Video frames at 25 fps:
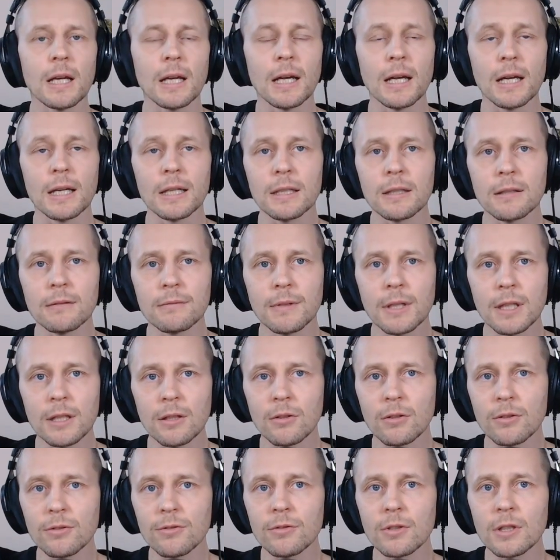And it
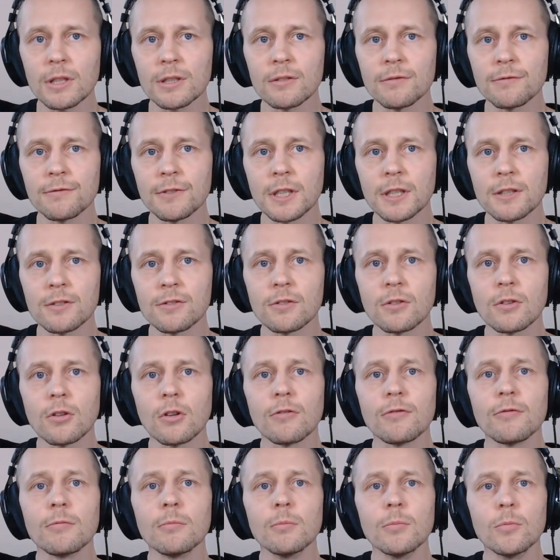also has a feature
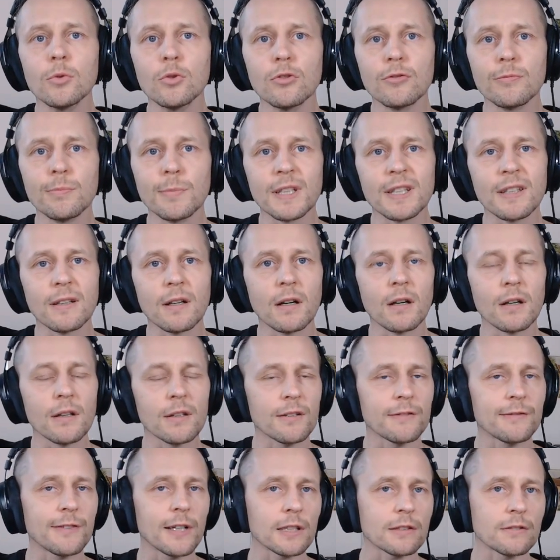of movement
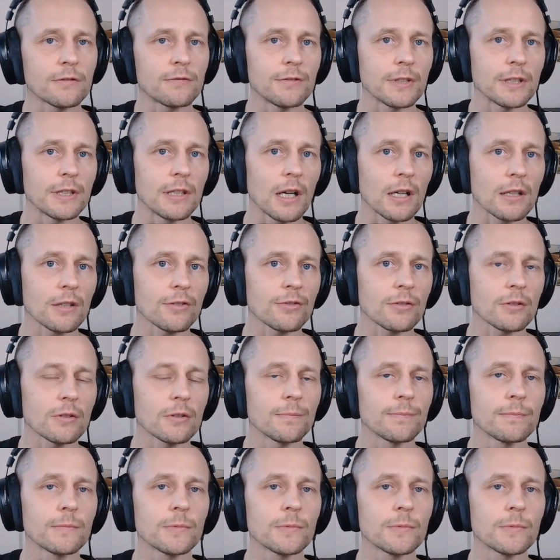artifact reduction.